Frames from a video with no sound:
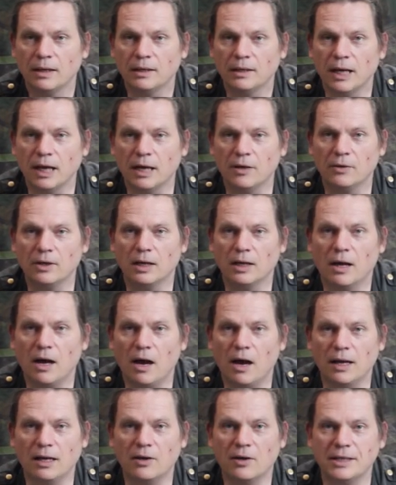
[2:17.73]
Now,
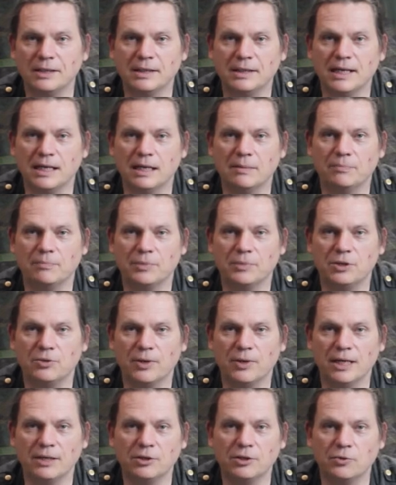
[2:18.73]
I like to keep
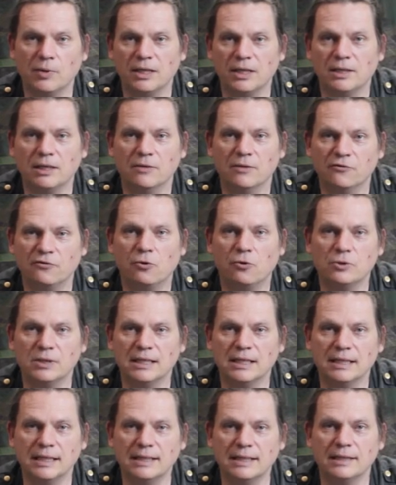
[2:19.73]
between 20 and
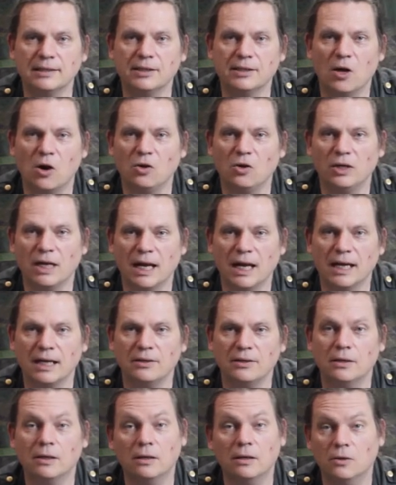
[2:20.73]
40 litres on
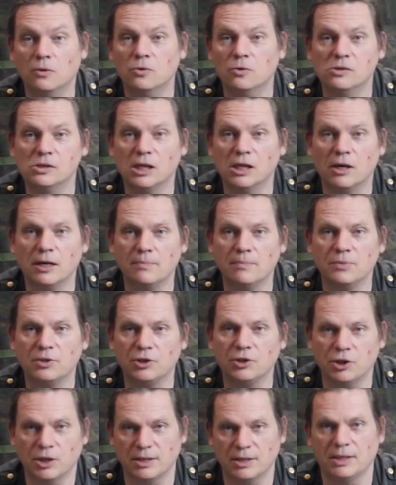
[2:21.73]
hand at all times,
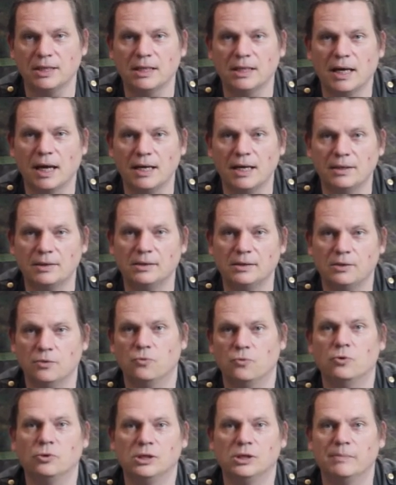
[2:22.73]
just in case the
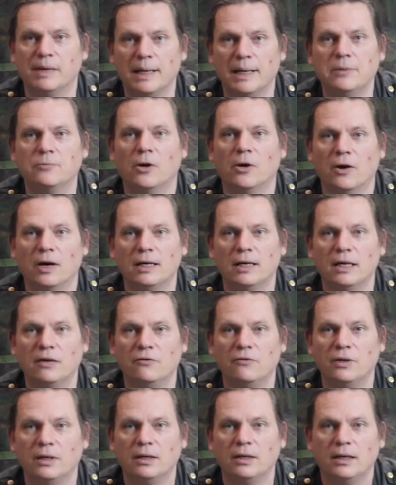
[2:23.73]
water main where I
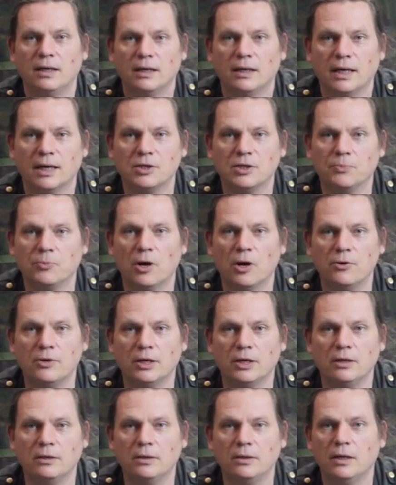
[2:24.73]
live gets
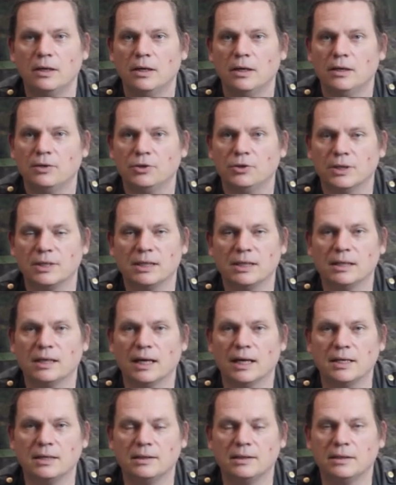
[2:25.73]
broken, just in
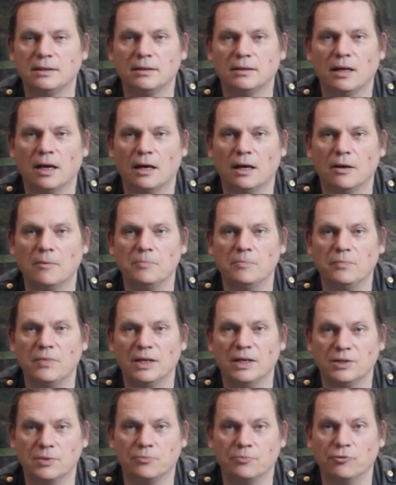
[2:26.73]
case
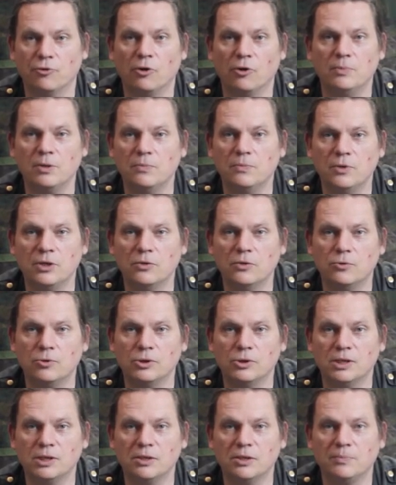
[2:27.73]
there's a problem with the
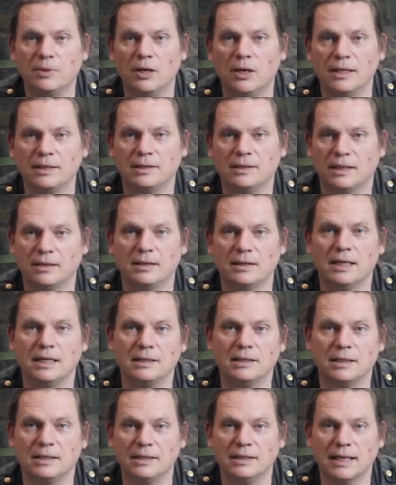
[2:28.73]
water supply, suddenly
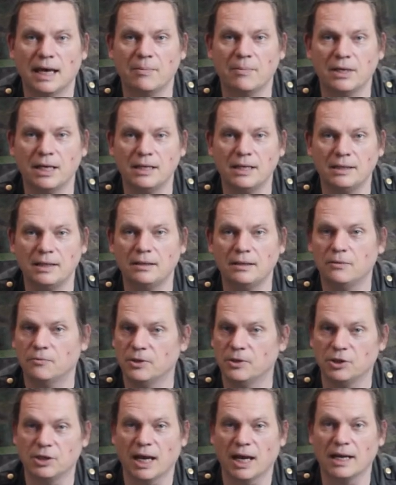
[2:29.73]
it's contaminated,
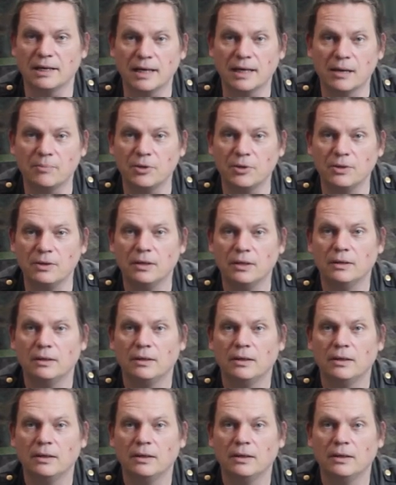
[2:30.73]
which can happen.